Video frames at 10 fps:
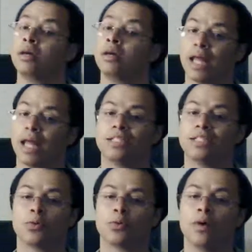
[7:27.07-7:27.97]
Like
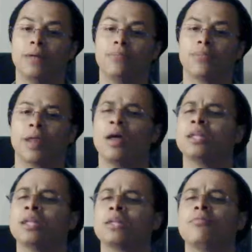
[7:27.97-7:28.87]
Disc 1,
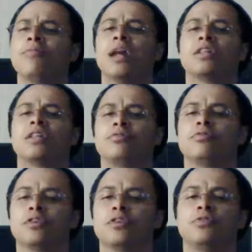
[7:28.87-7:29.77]
some find that the
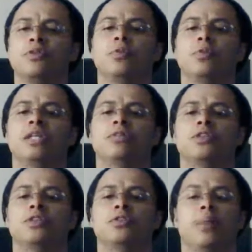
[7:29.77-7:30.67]
first few weeks of
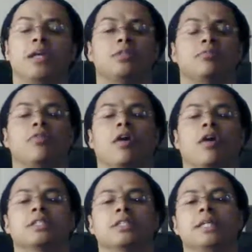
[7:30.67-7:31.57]
use makes them fall
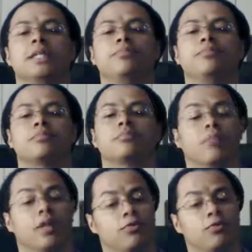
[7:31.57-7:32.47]
asleep.
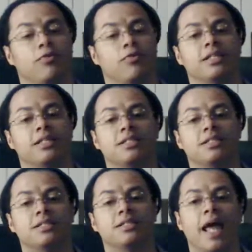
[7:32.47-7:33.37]
If you find that this
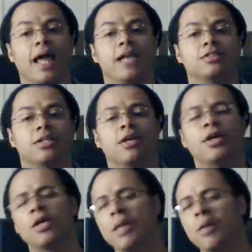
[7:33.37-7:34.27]
is the case,
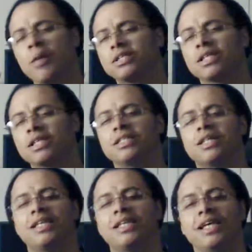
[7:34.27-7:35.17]
you may want to listen
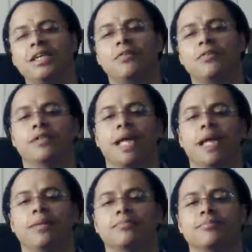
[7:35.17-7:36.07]
at the end of your
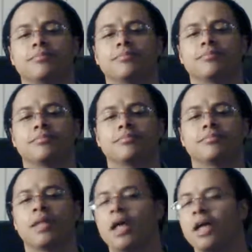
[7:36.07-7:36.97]
day.
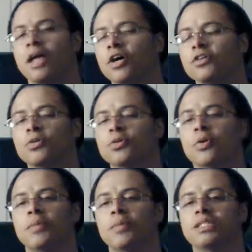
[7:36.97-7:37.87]
It's also
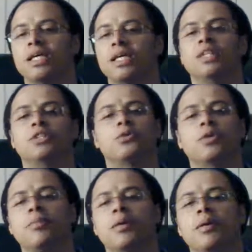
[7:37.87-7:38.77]
worth mentioning that
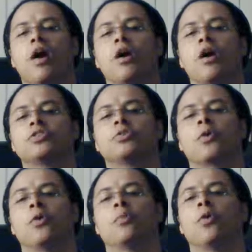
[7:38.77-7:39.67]
dreaming may also
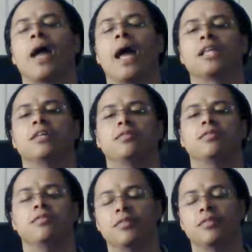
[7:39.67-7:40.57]
grow more active
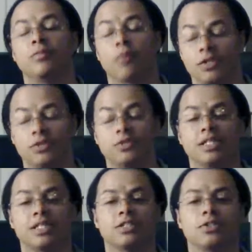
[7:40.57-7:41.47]
and vivid while
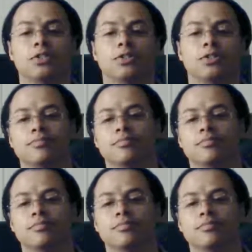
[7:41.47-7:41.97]
using Disc 2.